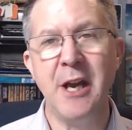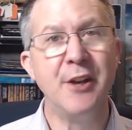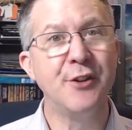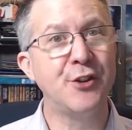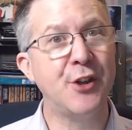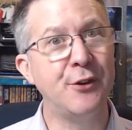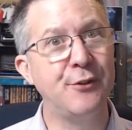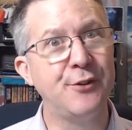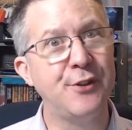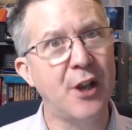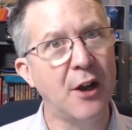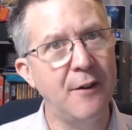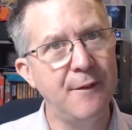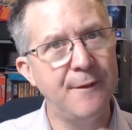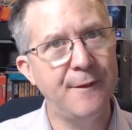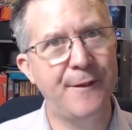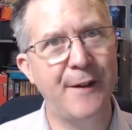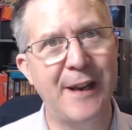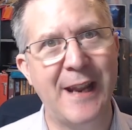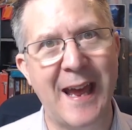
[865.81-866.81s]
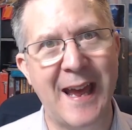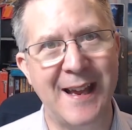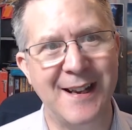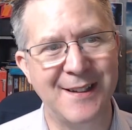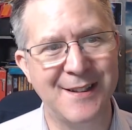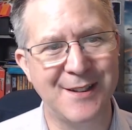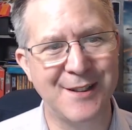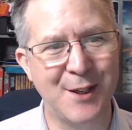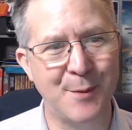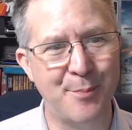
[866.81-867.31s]
So don't forget
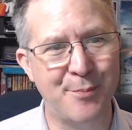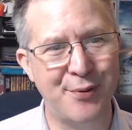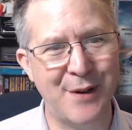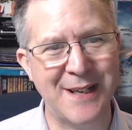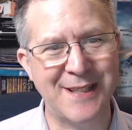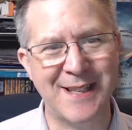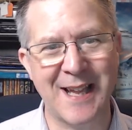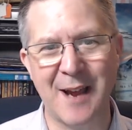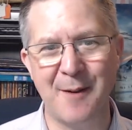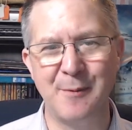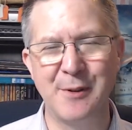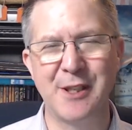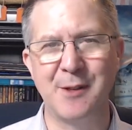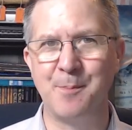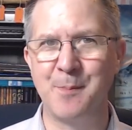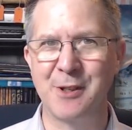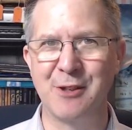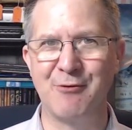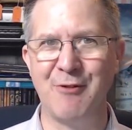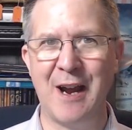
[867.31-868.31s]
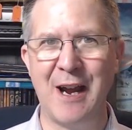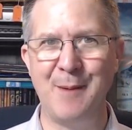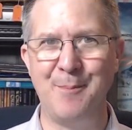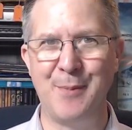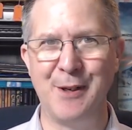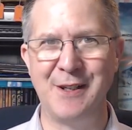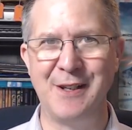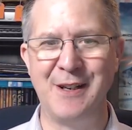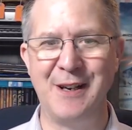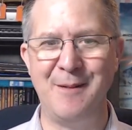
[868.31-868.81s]
to press that subscribe
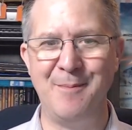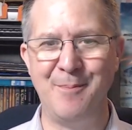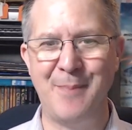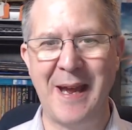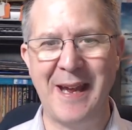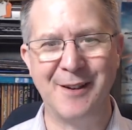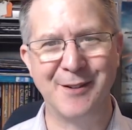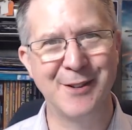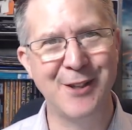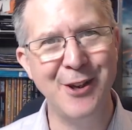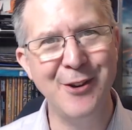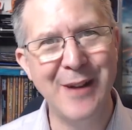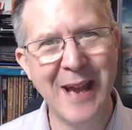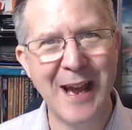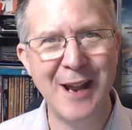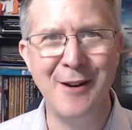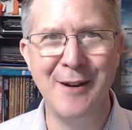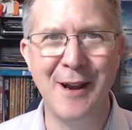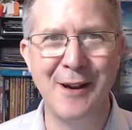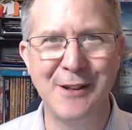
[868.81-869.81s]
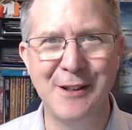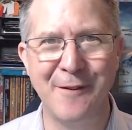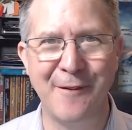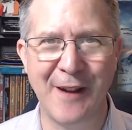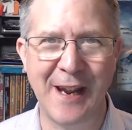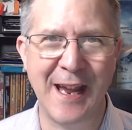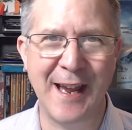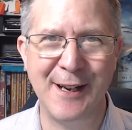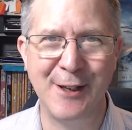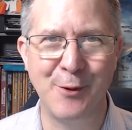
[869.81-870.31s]
button and bell so you get a
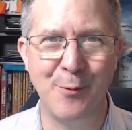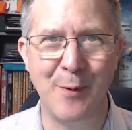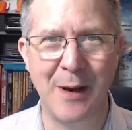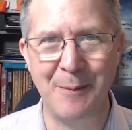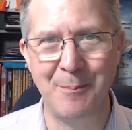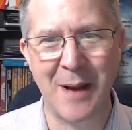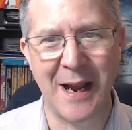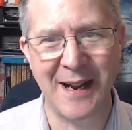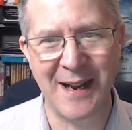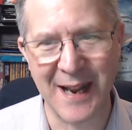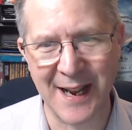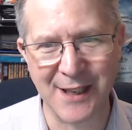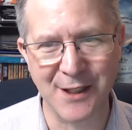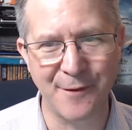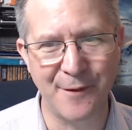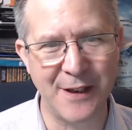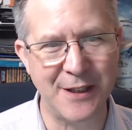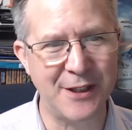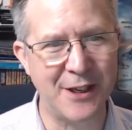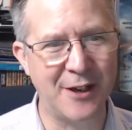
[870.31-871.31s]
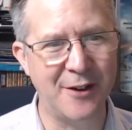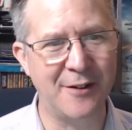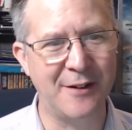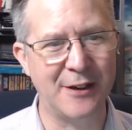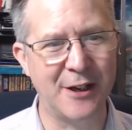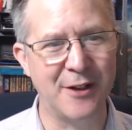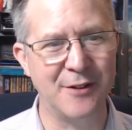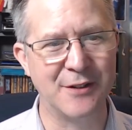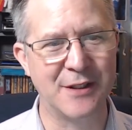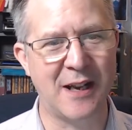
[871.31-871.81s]
notification when my next video
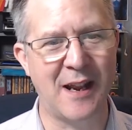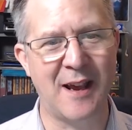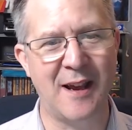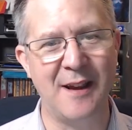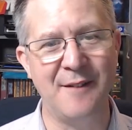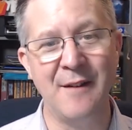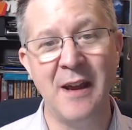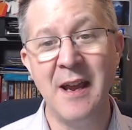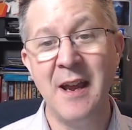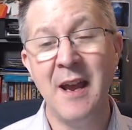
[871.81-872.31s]
goes live.